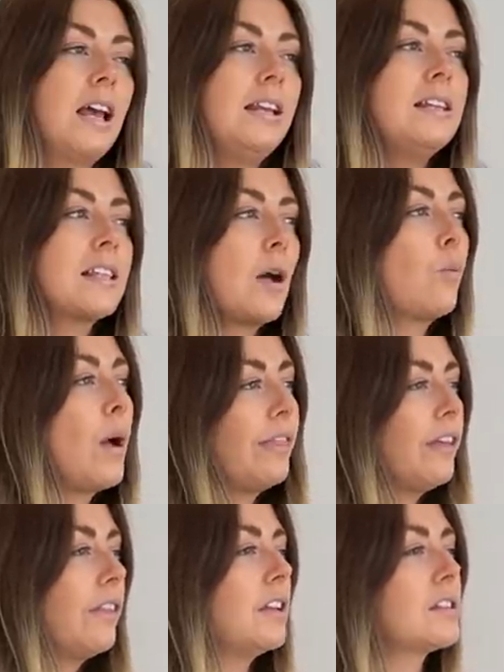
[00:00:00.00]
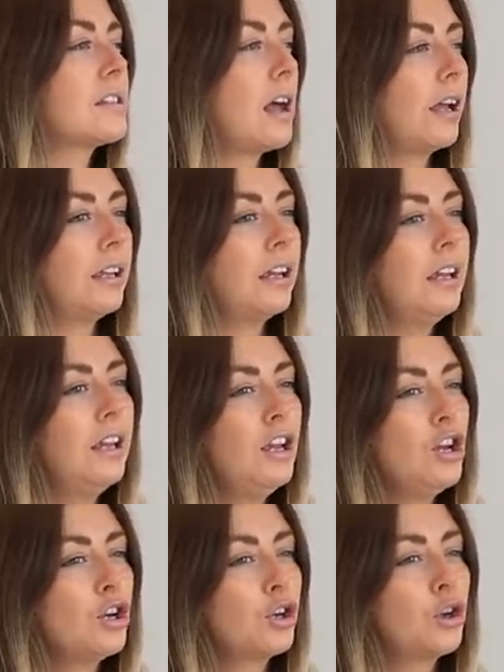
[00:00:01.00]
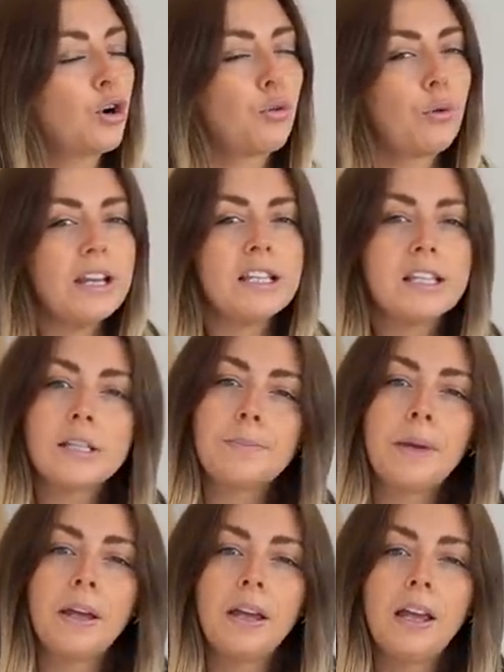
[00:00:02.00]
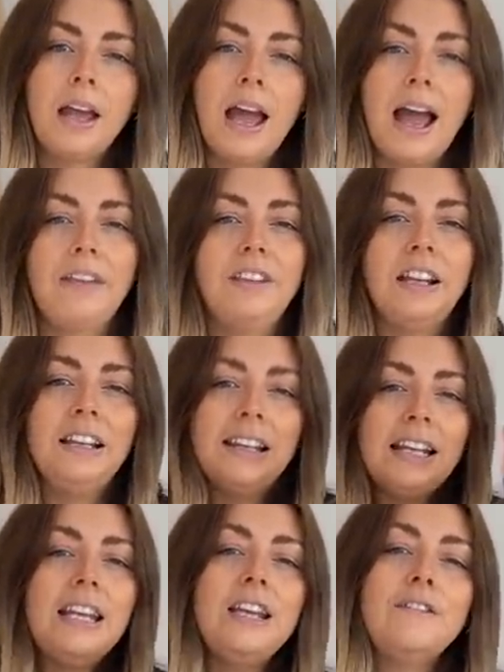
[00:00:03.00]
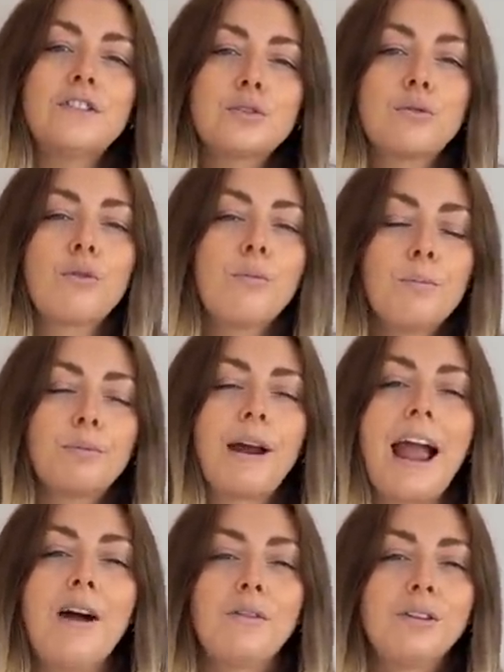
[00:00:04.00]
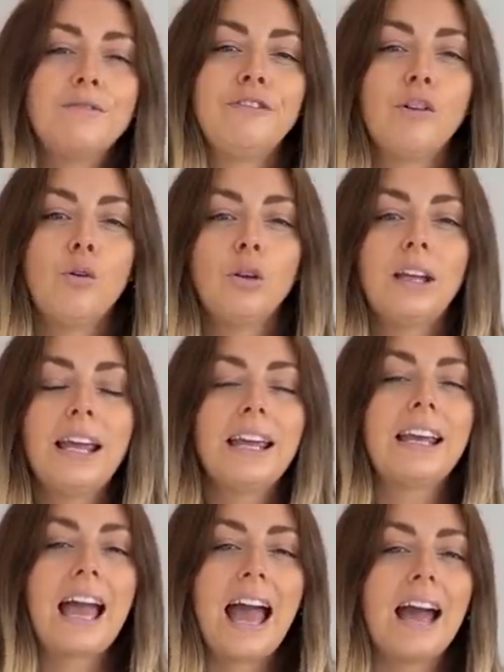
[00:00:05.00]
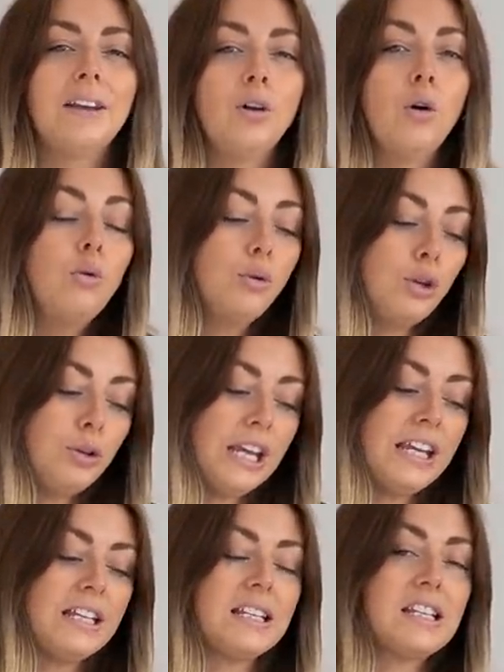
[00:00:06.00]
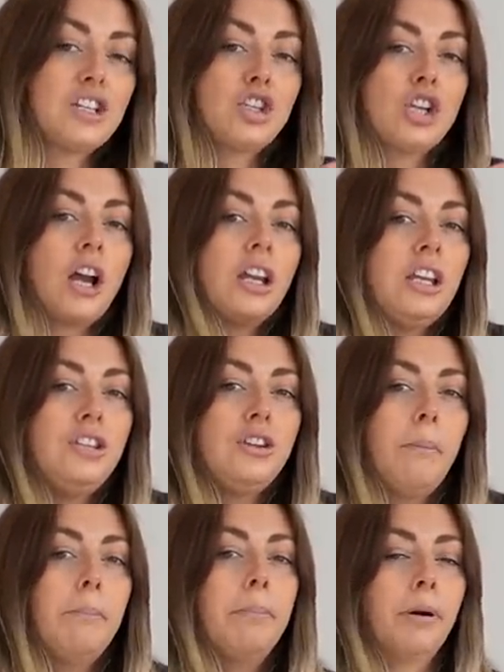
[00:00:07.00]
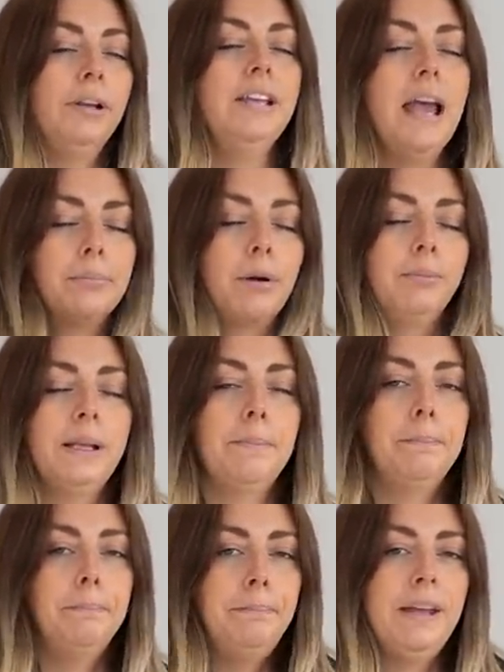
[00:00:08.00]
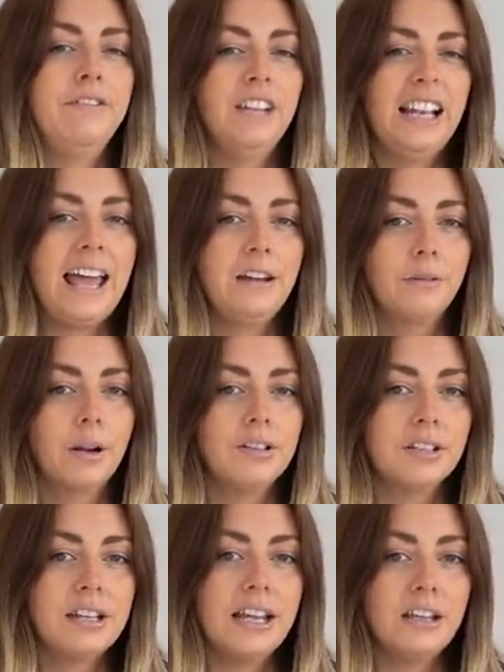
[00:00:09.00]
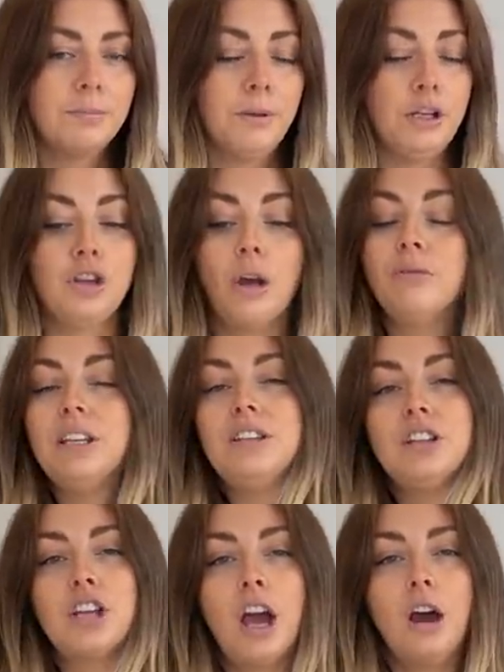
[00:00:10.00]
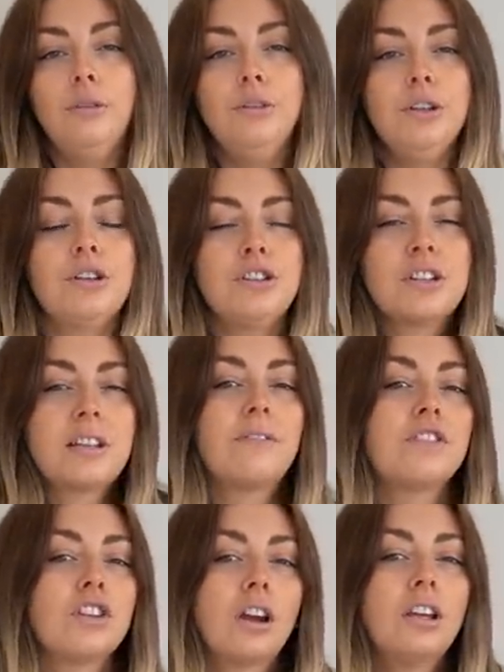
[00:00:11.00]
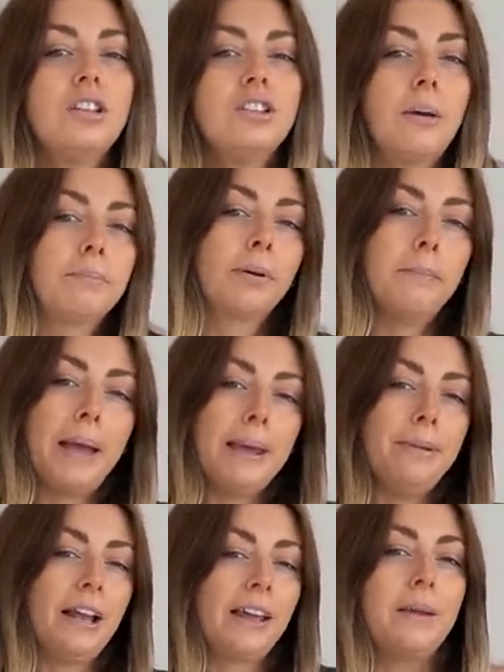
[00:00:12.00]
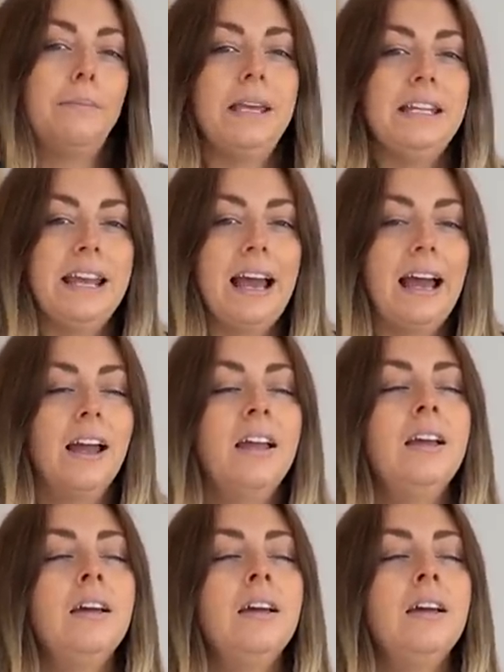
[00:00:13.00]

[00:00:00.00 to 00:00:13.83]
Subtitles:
and it's that weather that's like crisp, and the leaves are all brown and falling, and all you need is a chunky jumper, and yeah, probably a bit of a layer underneath, but you don't need a coat, you can just have a chunky jumper and maybe like a beanie hat.